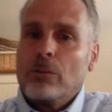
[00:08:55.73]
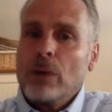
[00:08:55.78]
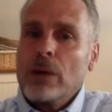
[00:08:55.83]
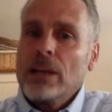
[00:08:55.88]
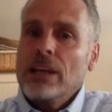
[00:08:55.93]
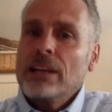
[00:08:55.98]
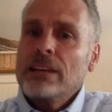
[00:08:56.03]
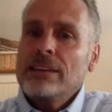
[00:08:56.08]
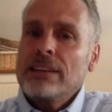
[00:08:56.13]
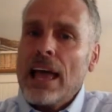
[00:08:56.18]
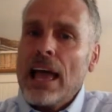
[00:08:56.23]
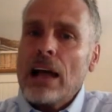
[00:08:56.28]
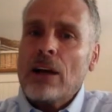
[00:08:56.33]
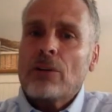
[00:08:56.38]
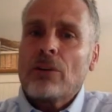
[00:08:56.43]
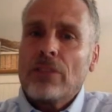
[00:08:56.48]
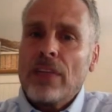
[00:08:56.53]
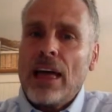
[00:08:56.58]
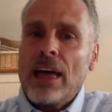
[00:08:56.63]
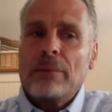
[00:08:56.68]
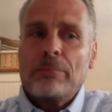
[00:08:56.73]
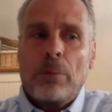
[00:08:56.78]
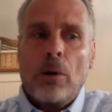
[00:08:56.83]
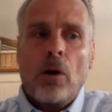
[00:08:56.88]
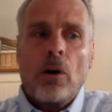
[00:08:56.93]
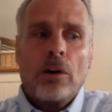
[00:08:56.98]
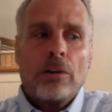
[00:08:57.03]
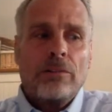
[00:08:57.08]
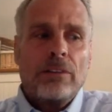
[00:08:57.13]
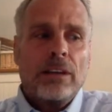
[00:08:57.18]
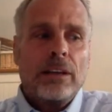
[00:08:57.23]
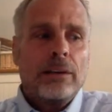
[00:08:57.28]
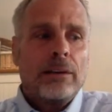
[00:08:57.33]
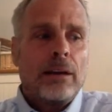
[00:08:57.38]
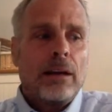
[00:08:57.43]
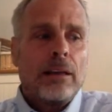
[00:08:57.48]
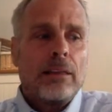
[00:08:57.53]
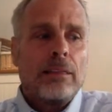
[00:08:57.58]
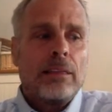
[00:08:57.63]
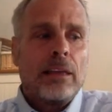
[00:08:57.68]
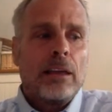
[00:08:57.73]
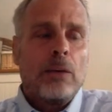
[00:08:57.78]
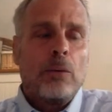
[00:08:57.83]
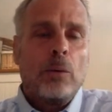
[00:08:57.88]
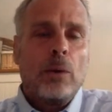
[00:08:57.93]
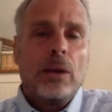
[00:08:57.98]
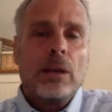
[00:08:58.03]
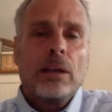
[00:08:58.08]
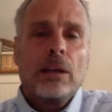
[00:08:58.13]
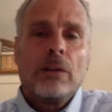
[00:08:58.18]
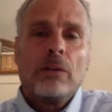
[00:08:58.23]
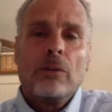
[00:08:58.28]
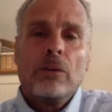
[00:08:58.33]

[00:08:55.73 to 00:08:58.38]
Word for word: we can tackle that part of it. I think we can